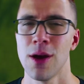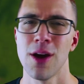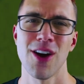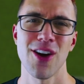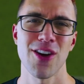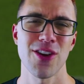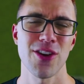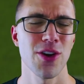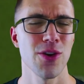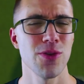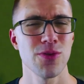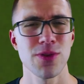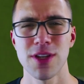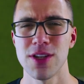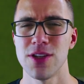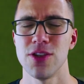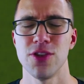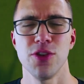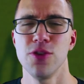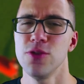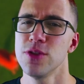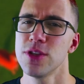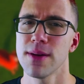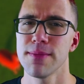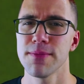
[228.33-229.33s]
Our code can
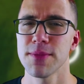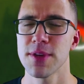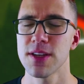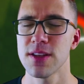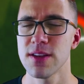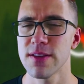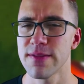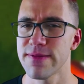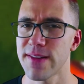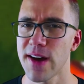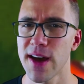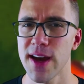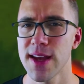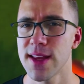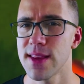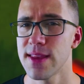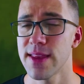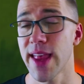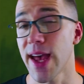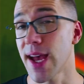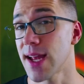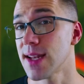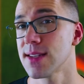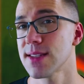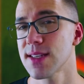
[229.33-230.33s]
do something to find
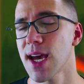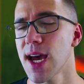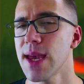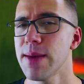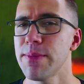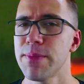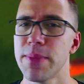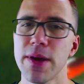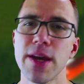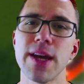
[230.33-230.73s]
that type